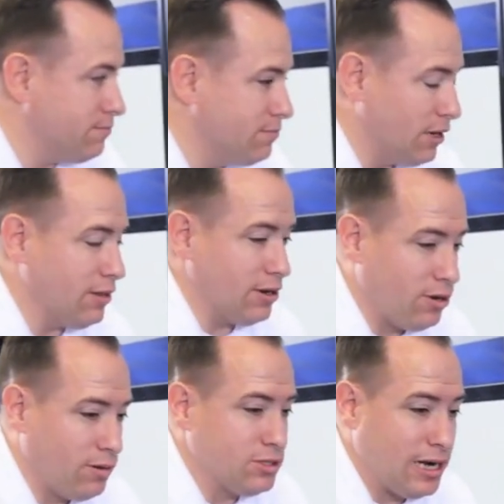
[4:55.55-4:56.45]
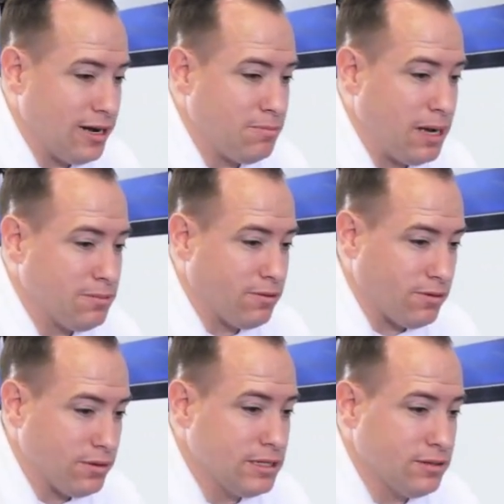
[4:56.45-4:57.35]
They call them China bombs for a
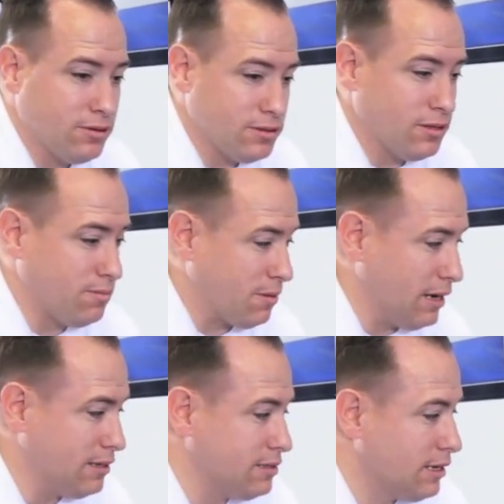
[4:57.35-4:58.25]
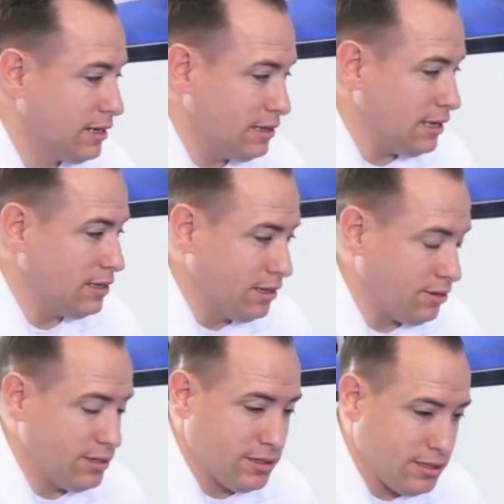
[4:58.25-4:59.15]
reason. Those other brands, they
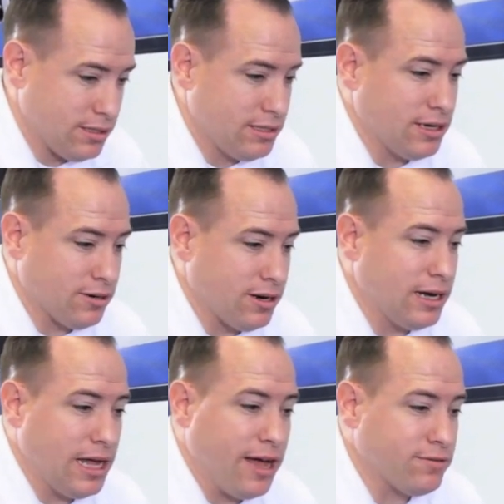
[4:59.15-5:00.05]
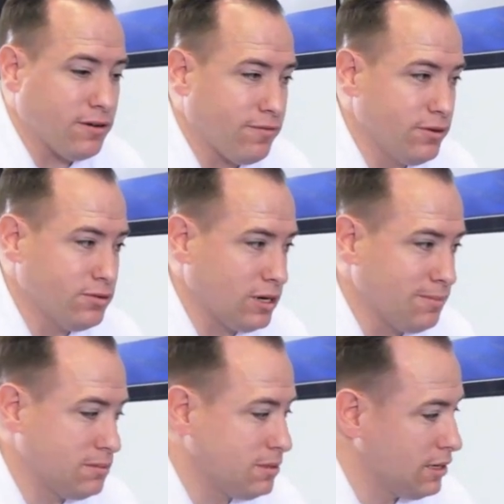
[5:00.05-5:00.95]
literally just disintegrate after a few
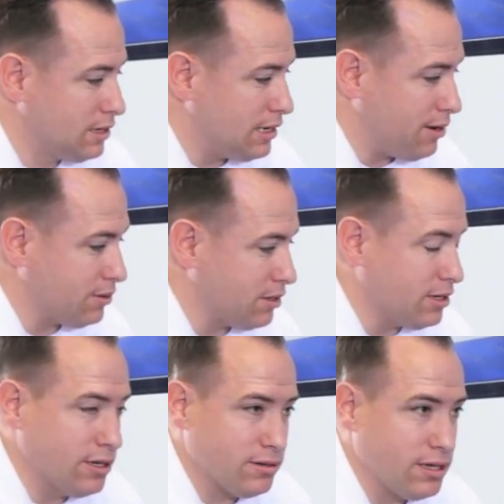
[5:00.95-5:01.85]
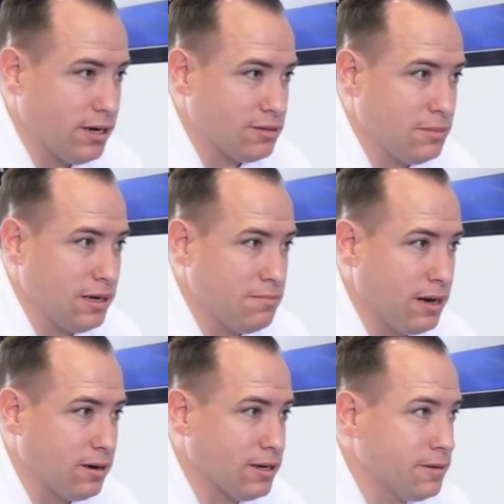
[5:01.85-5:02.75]
trips. Now with the Goodyear tires made in
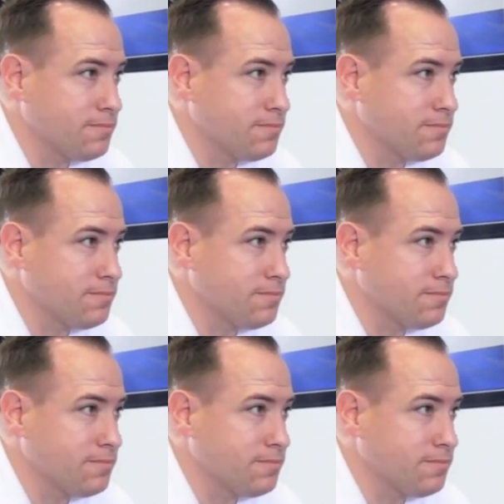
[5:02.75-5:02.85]
America.